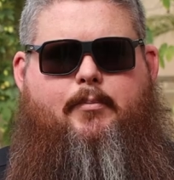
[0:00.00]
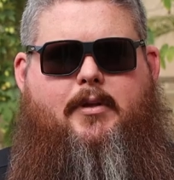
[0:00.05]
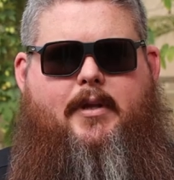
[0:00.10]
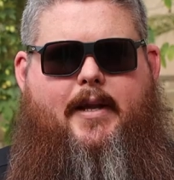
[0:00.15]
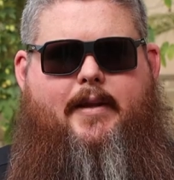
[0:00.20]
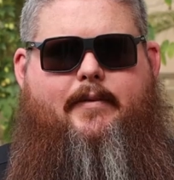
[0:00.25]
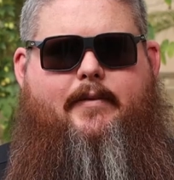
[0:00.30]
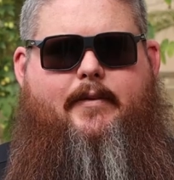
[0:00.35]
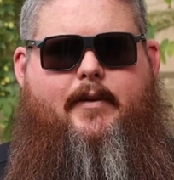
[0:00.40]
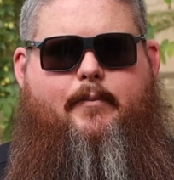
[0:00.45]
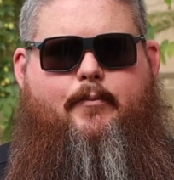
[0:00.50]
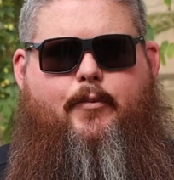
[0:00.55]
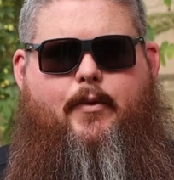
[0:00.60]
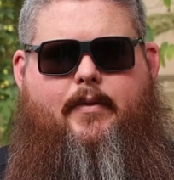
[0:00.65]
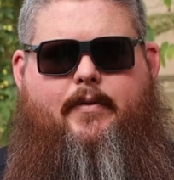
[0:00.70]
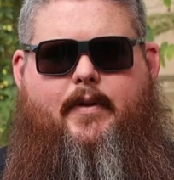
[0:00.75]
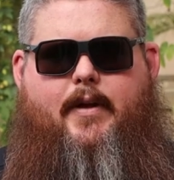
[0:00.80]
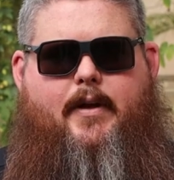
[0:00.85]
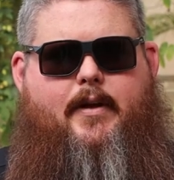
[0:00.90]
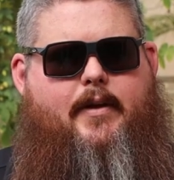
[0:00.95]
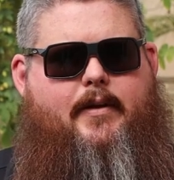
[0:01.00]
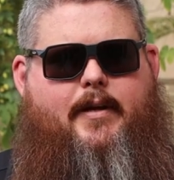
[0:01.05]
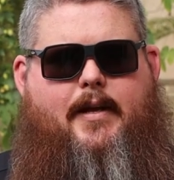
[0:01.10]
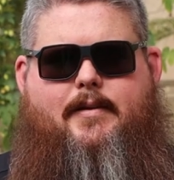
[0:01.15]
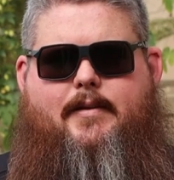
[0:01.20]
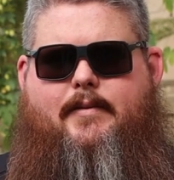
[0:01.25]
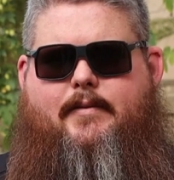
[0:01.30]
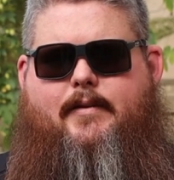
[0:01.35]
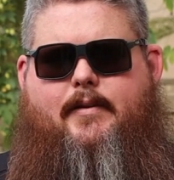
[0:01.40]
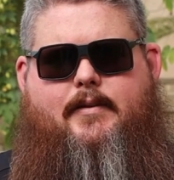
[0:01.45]
replaced them with, I
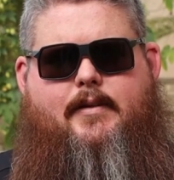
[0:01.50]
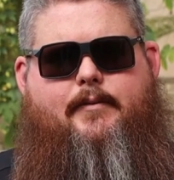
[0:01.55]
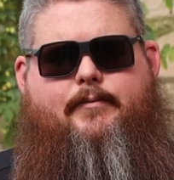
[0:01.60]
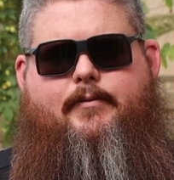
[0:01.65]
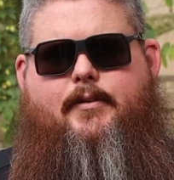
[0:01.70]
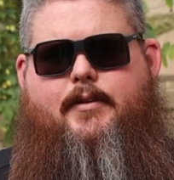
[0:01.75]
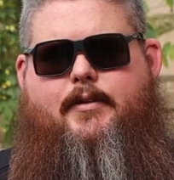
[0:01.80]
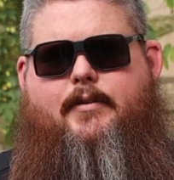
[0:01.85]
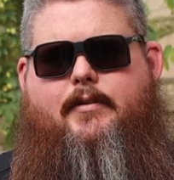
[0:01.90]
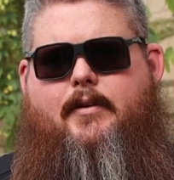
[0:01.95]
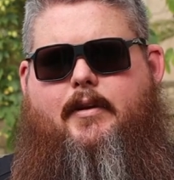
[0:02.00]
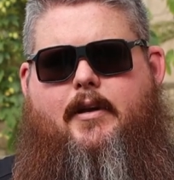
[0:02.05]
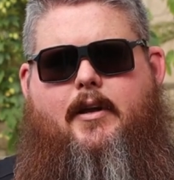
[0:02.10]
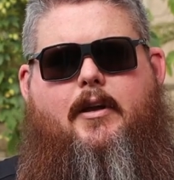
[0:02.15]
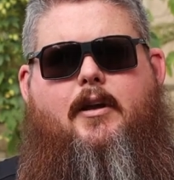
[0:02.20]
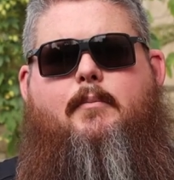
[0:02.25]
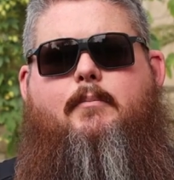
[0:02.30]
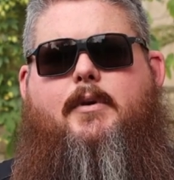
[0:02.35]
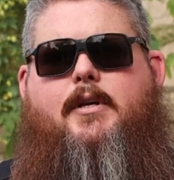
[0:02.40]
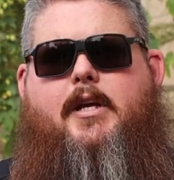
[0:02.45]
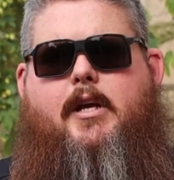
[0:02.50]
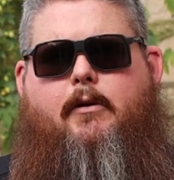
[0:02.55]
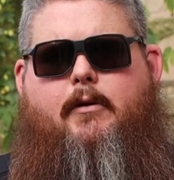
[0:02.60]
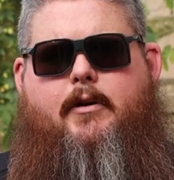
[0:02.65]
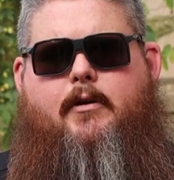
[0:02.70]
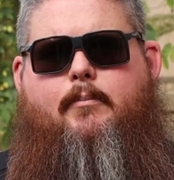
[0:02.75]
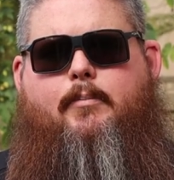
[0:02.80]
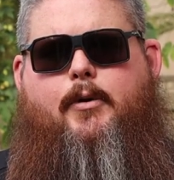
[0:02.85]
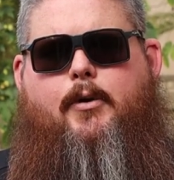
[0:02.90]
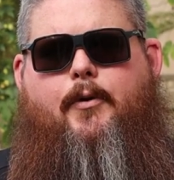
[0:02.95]
guess it's a different
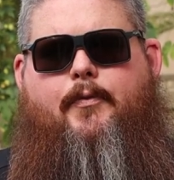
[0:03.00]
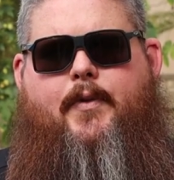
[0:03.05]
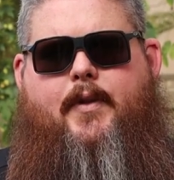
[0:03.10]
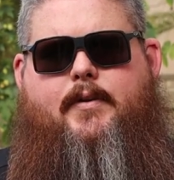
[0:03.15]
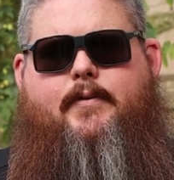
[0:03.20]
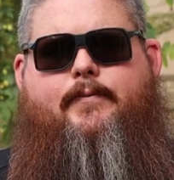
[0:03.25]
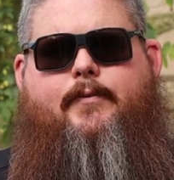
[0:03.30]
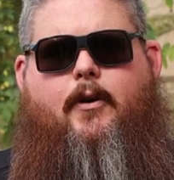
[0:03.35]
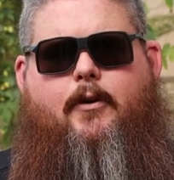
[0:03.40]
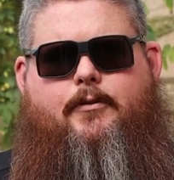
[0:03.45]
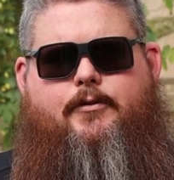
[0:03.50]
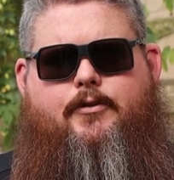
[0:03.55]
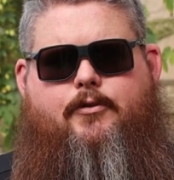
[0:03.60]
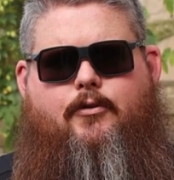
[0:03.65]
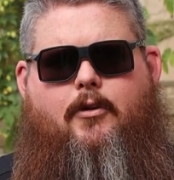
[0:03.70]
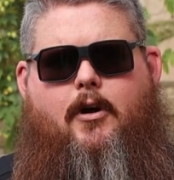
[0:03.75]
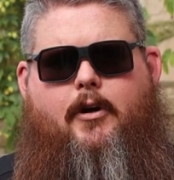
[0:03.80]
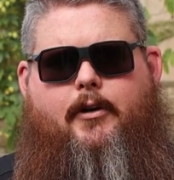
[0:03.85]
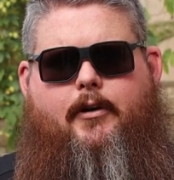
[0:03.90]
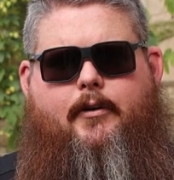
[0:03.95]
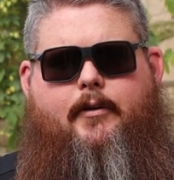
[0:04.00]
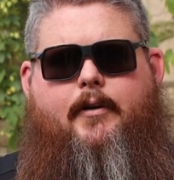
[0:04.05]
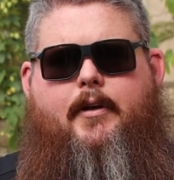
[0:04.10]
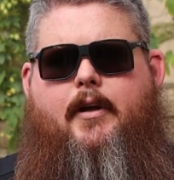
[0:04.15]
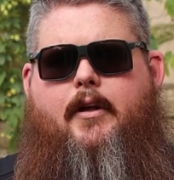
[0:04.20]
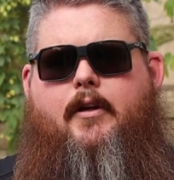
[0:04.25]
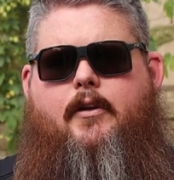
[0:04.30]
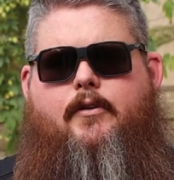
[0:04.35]
material bolt that's far stronger.